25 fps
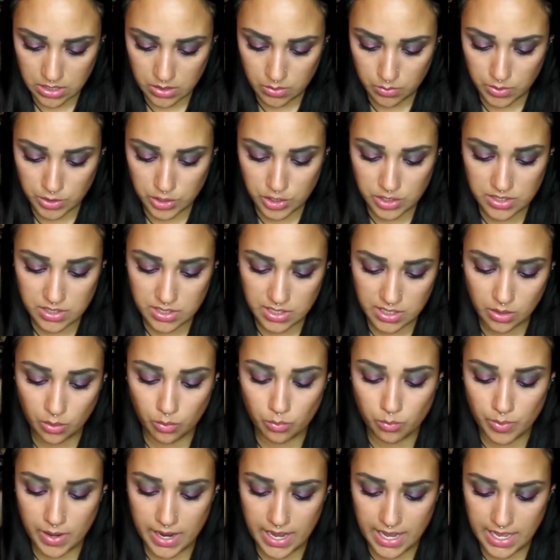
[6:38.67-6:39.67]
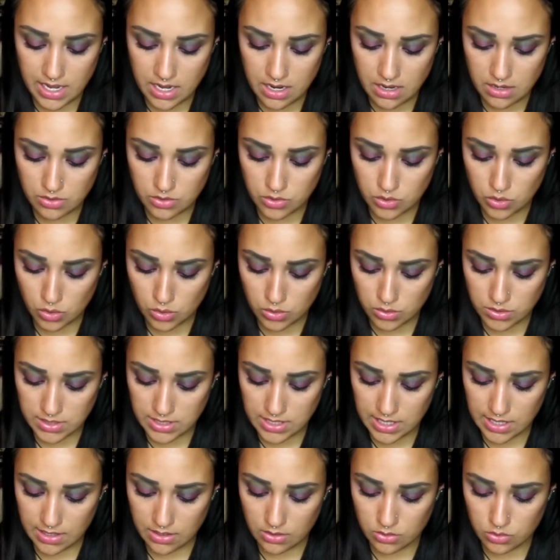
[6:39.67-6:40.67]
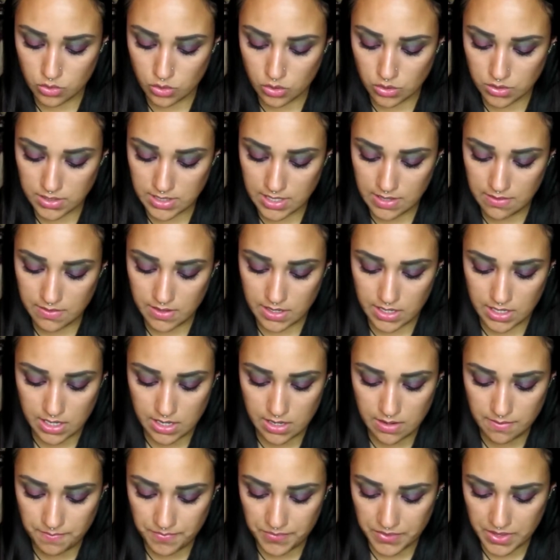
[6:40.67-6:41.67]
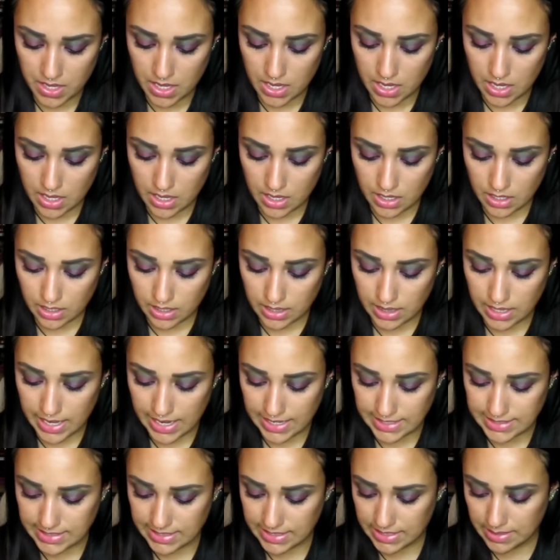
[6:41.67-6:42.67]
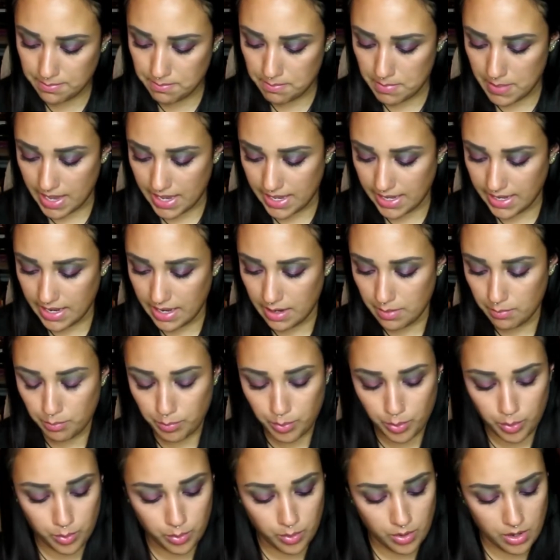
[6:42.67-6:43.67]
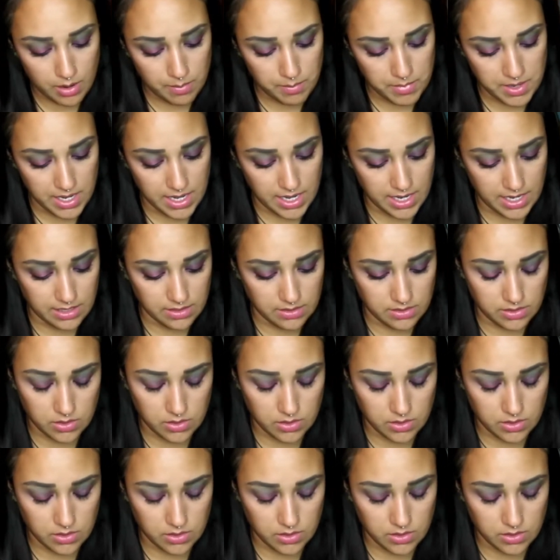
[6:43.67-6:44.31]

which is like a red, Dulce Vita, Classic, Matte, and Promenade.